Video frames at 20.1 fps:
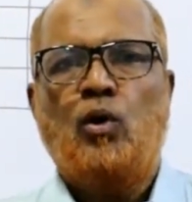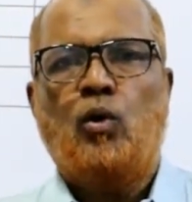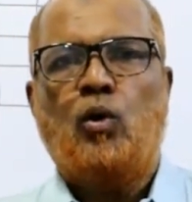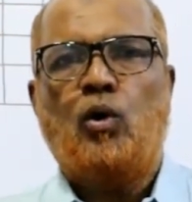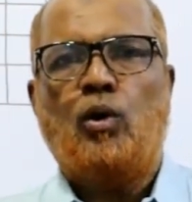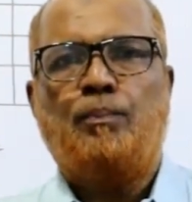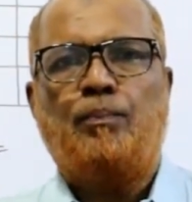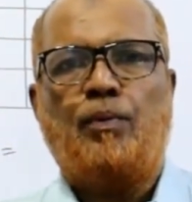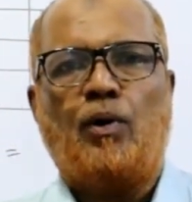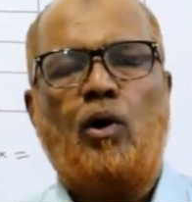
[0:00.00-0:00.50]

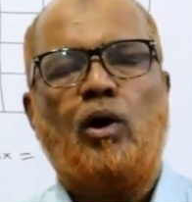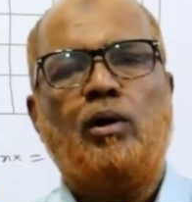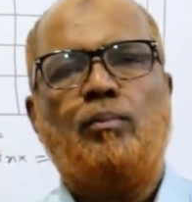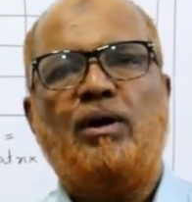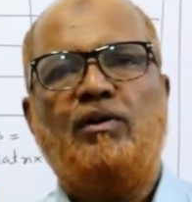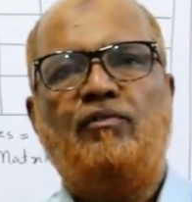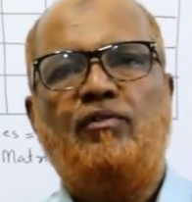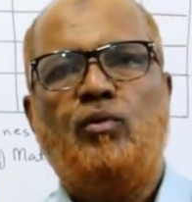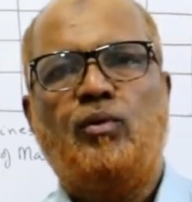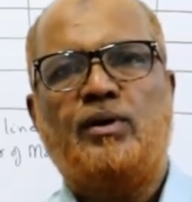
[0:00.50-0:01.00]
Hope all
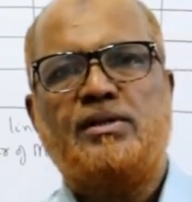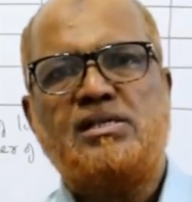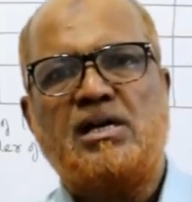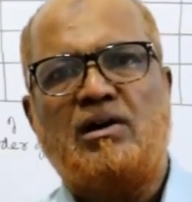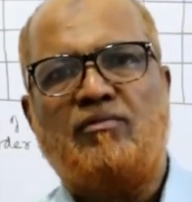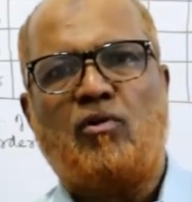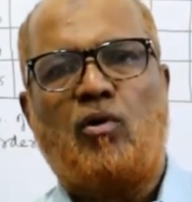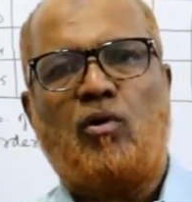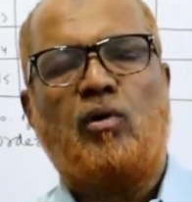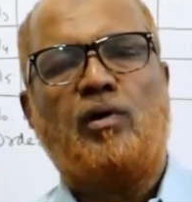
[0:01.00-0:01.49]
my viewers
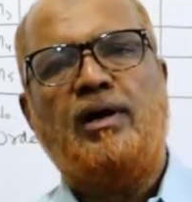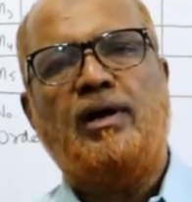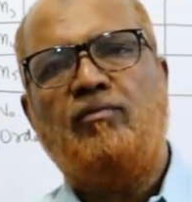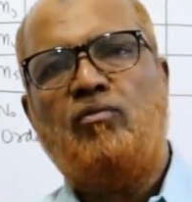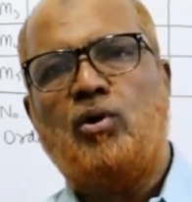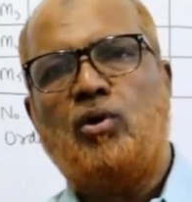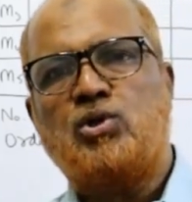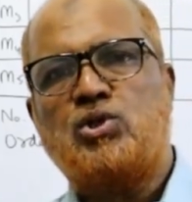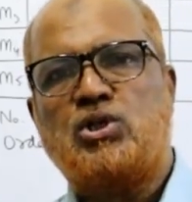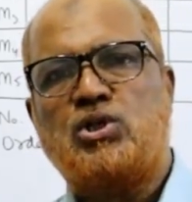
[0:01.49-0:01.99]
have already
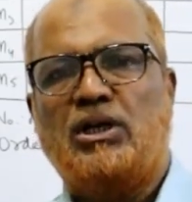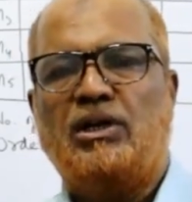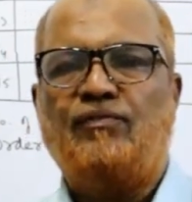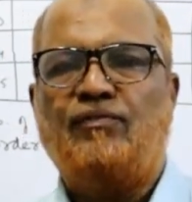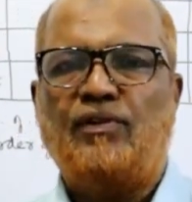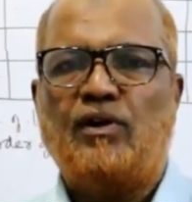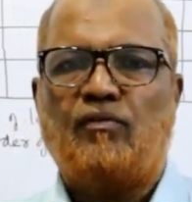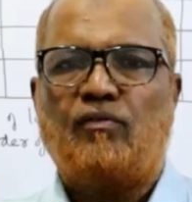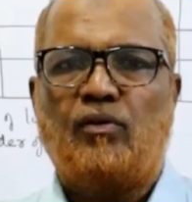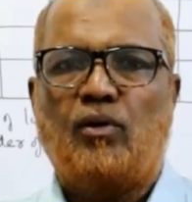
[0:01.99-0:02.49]
watched.
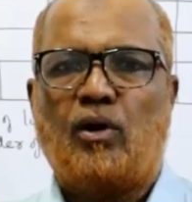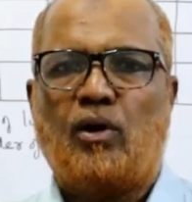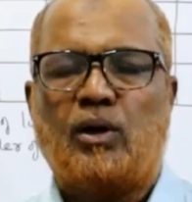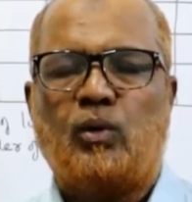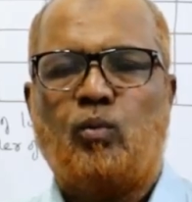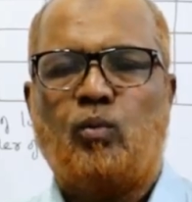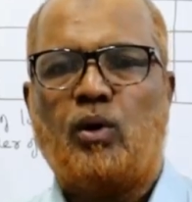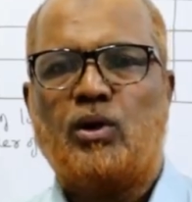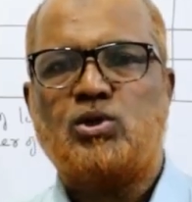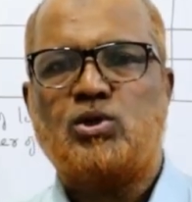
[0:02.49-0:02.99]
If you have
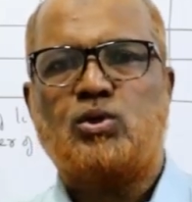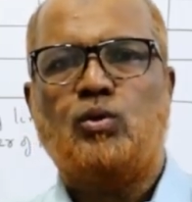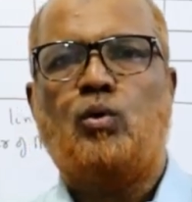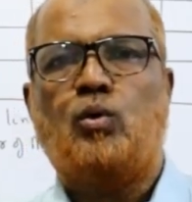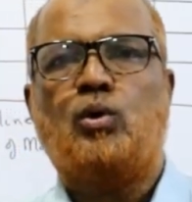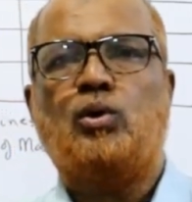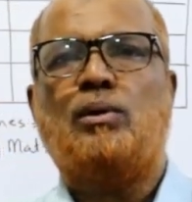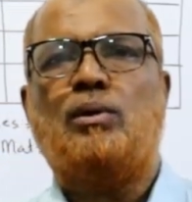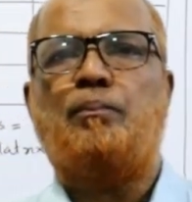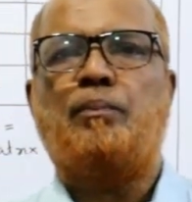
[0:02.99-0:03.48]
not watched,
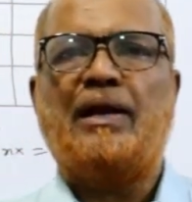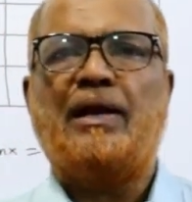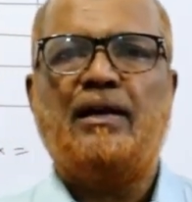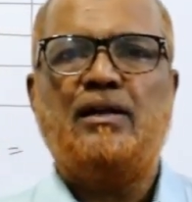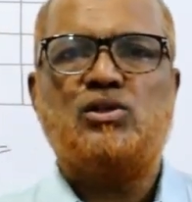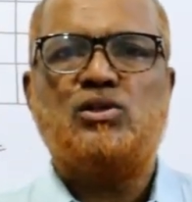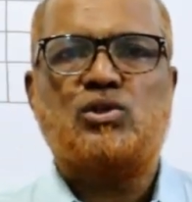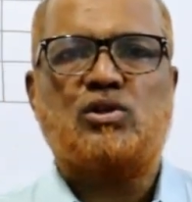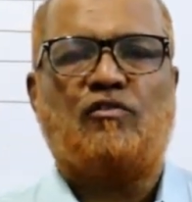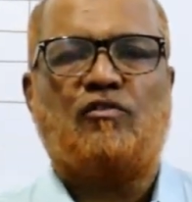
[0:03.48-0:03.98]
go to the
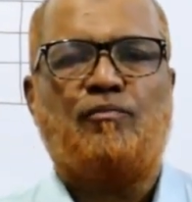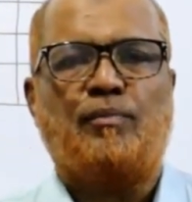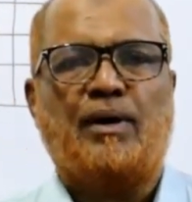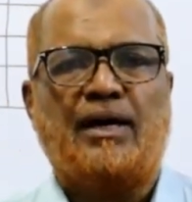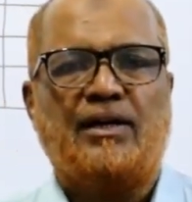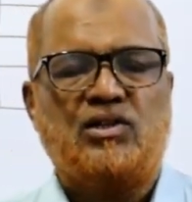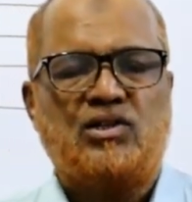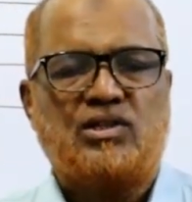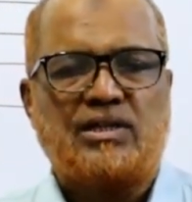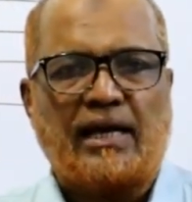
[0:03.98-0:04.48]
playlist of
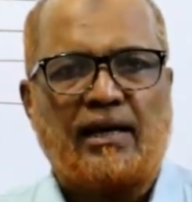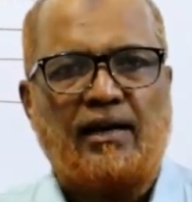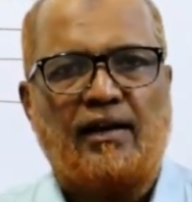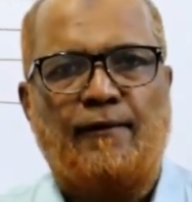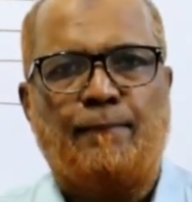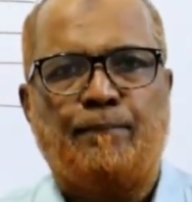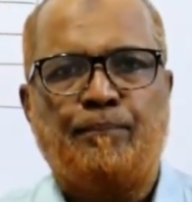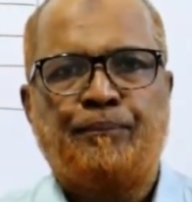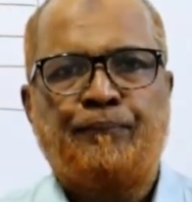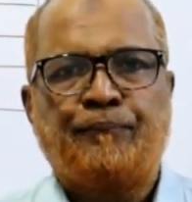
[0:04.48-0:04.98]
my channel.